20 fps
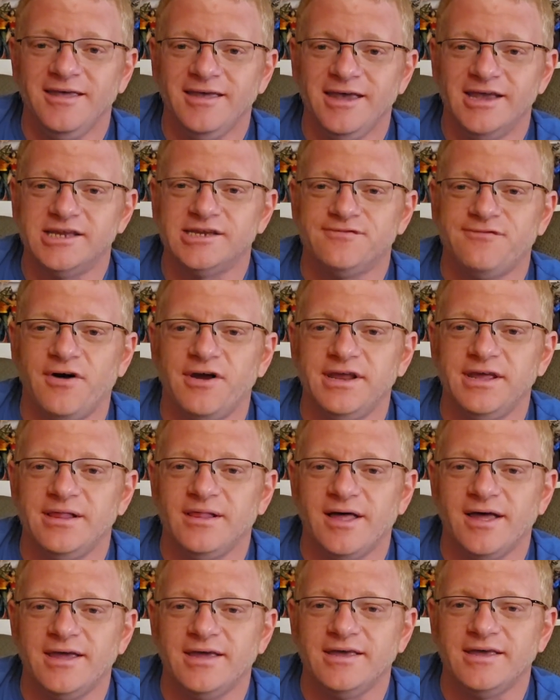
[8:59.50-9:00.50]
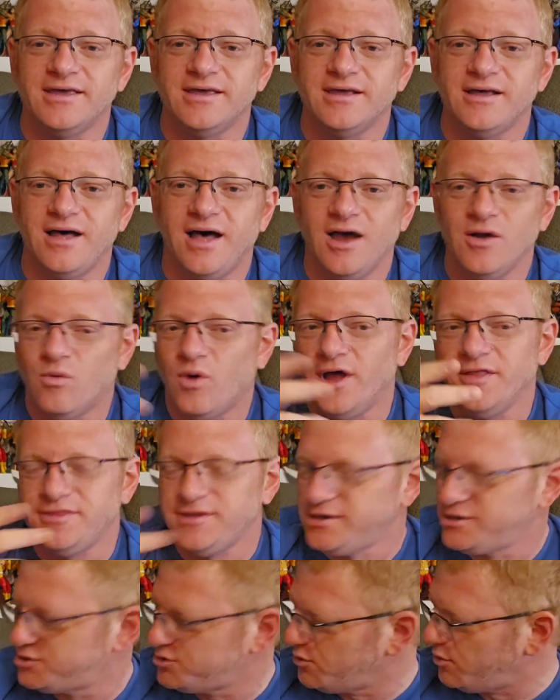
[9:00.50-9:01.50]
it's funny, like, I want
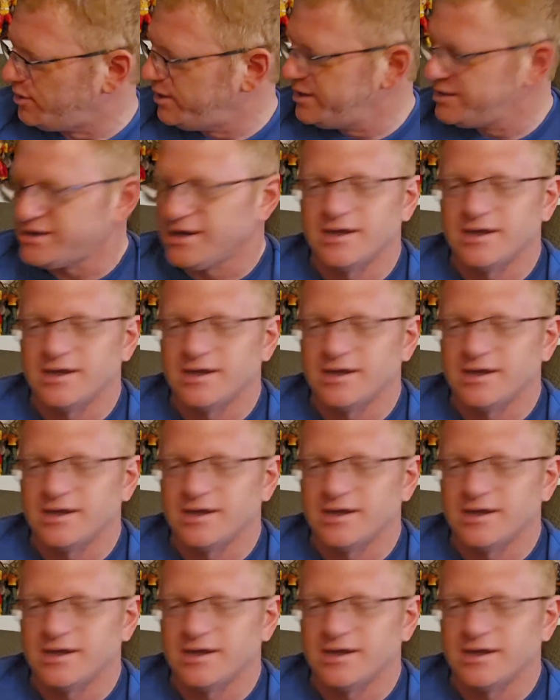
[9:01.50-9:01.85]
these toys,